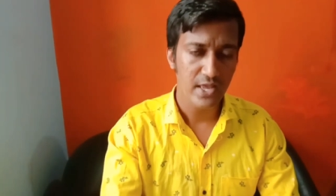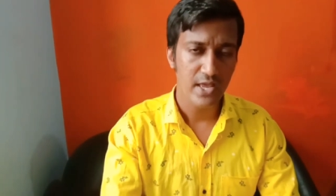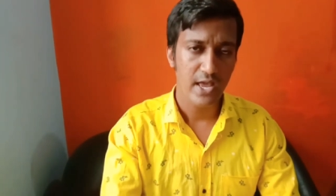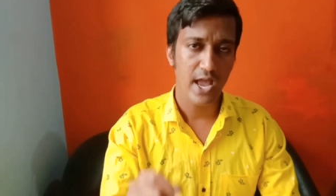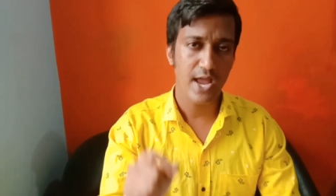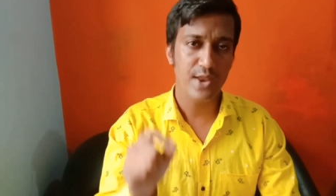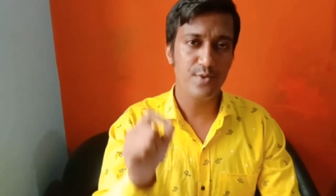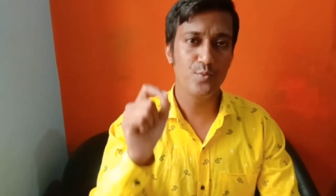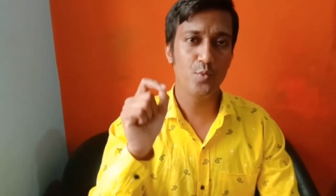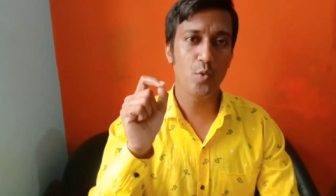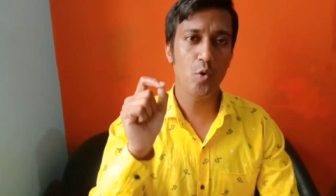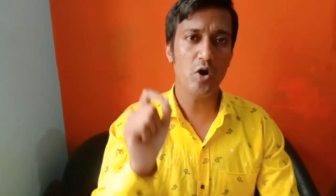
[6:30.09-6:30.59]

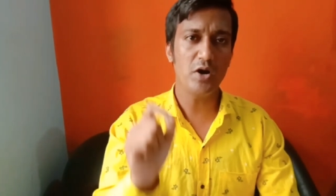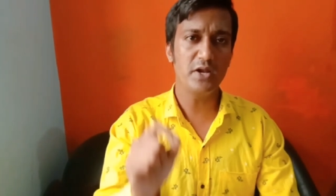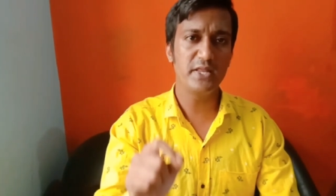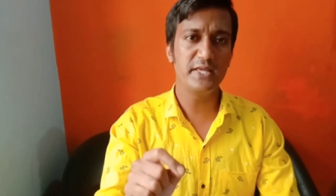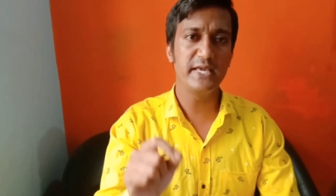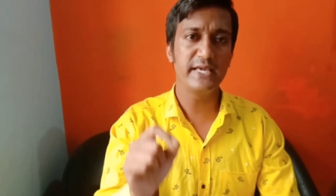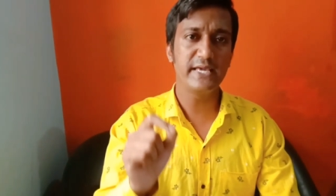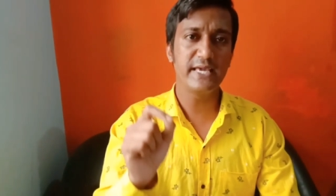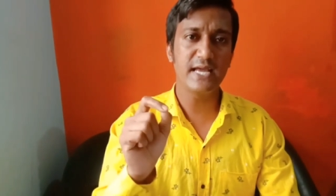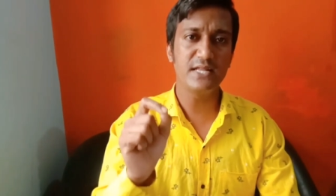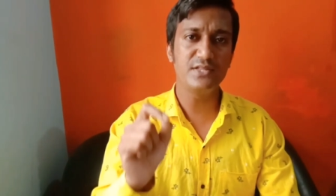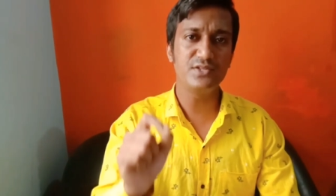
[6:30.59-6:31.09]
And what
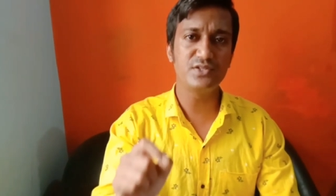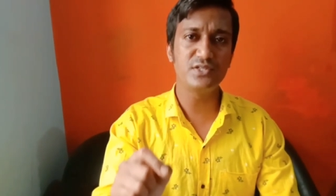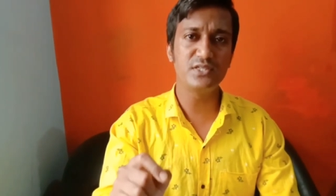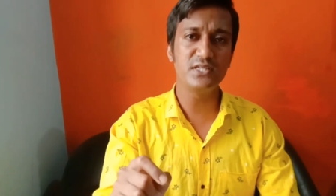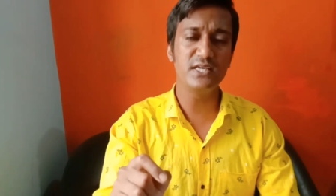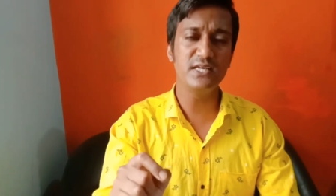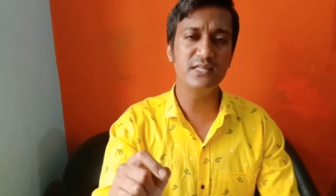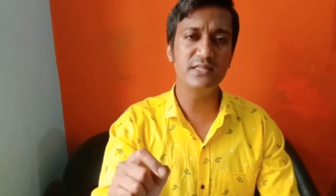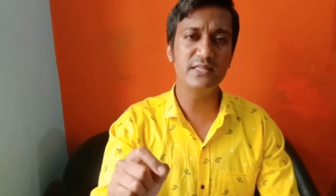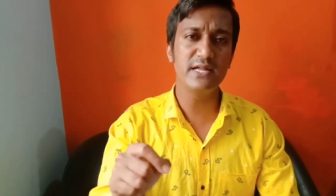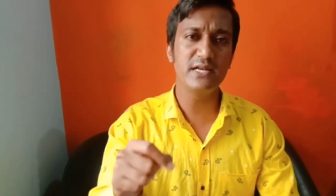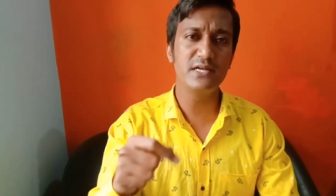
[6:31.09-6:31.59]
he can
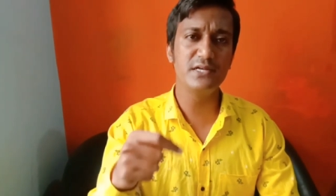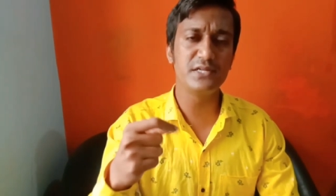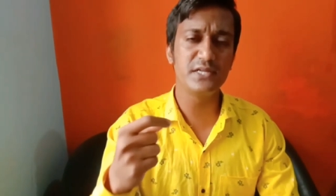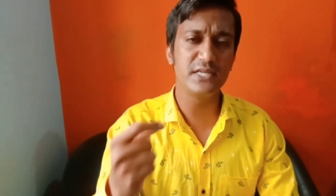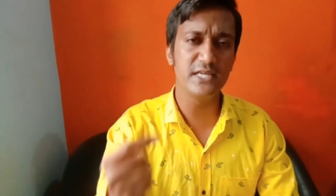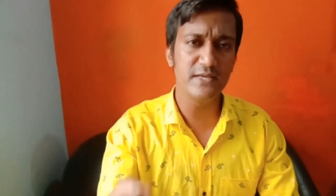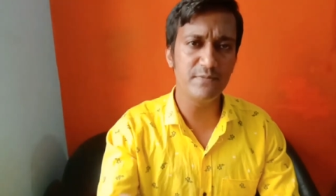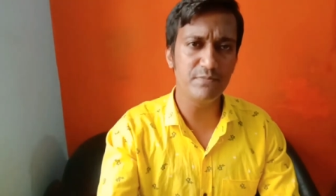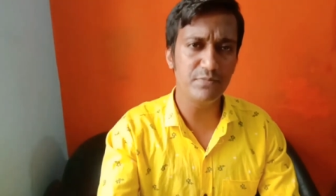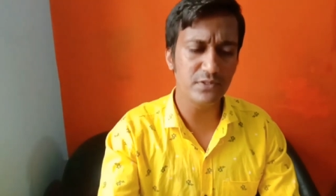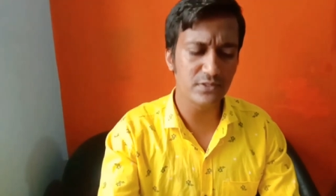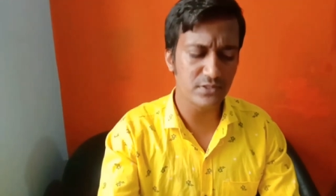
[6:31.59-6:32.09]
see in the
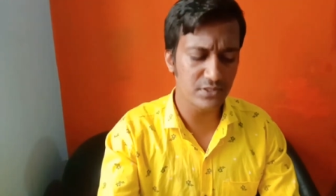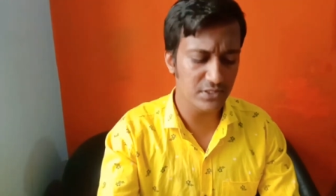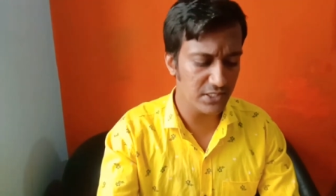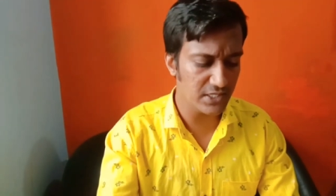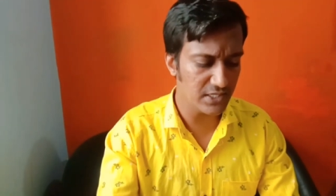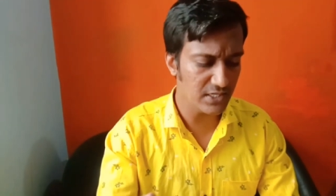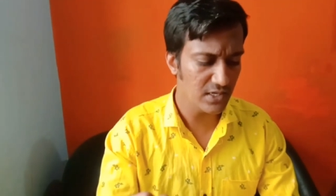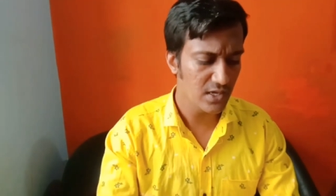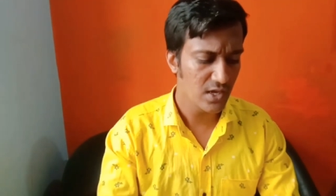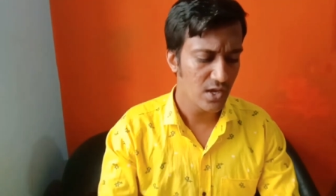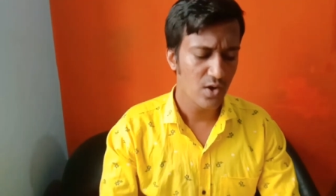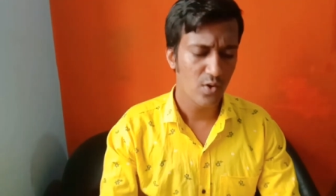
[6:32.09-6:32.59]
dream,
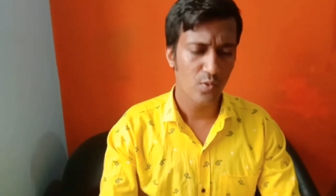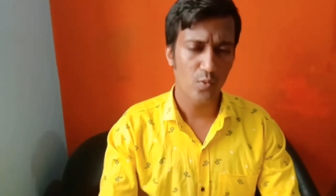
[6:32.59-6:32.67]
see,